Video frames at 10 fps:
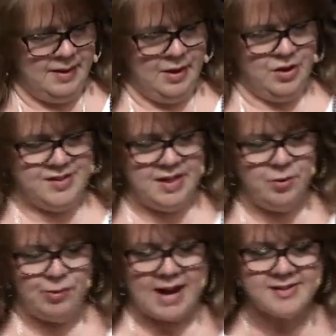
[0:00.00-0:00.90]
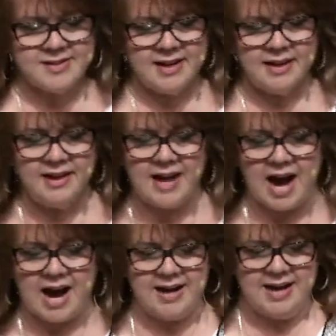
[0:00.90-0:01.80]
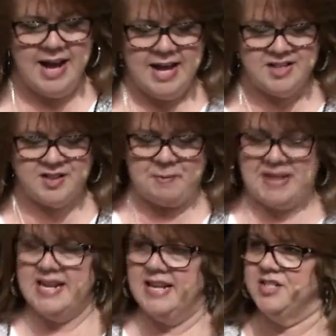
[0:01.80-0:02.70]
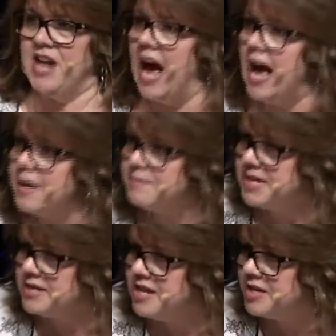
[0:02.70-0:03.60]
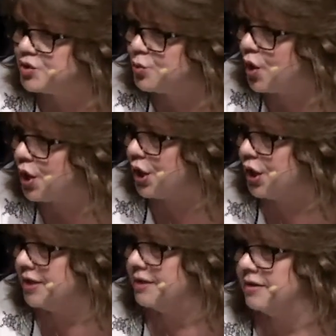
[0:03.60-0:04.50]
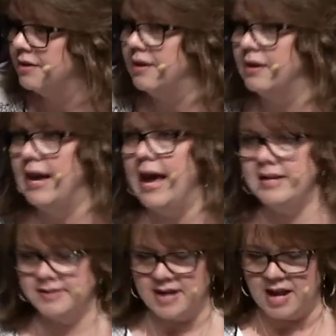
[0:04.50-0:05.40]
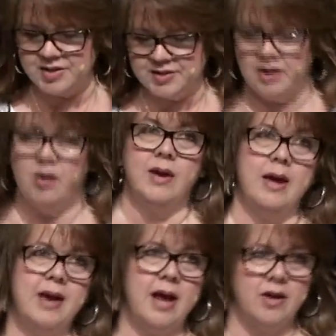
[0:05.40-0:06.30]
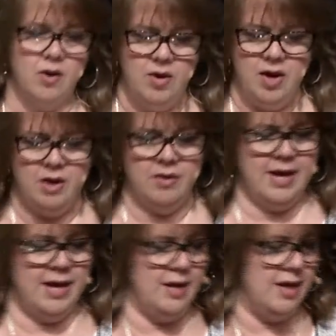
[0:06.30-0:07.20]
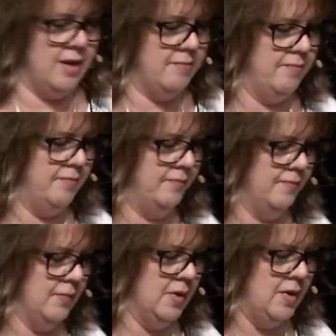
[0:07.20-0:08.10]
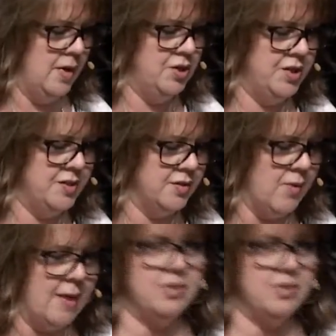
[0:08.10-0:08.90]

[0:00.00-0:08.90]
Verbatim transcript: You see, resting in God is spending time in His Word and it's not just a, okay, got to go. Okay, um, Jesus wept.